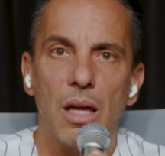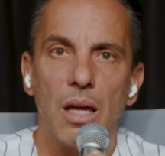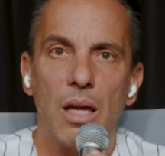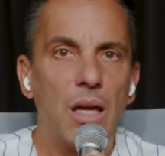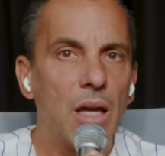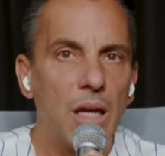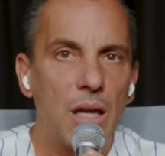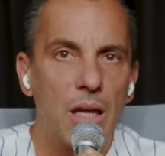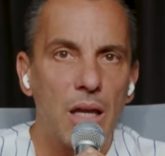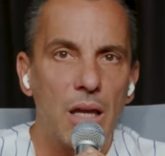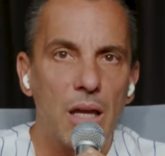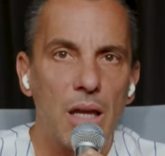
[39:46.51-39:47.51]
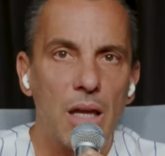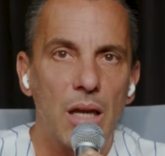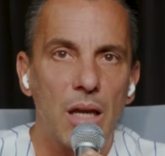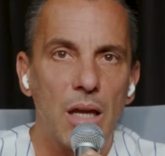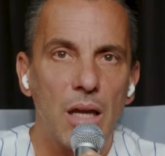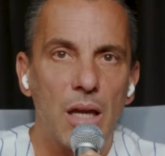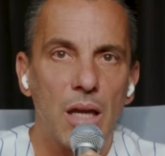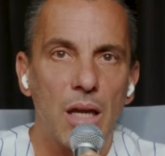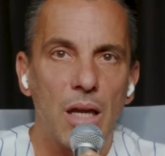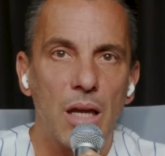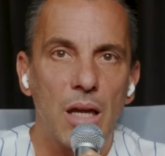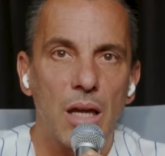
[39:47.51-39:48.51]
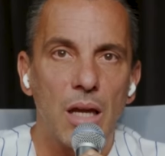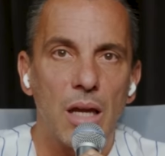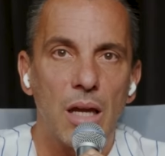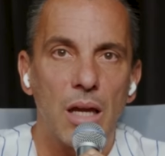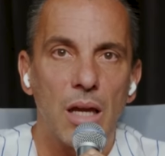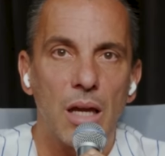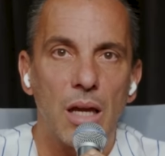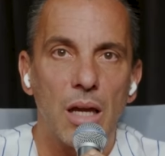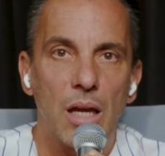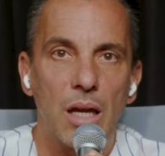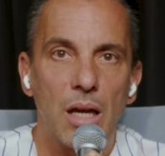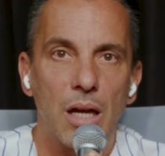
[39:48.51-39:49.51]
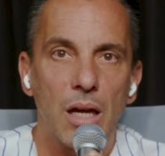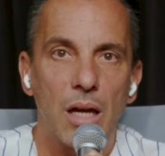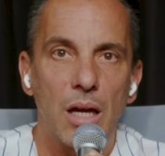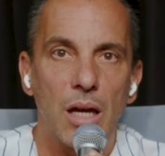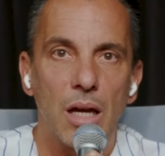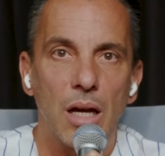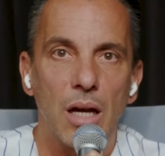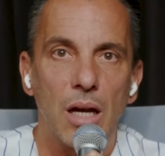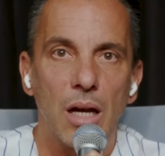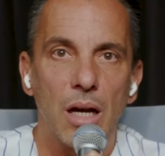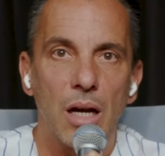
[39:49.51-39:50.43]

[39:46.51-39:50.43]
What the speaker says: [no speech]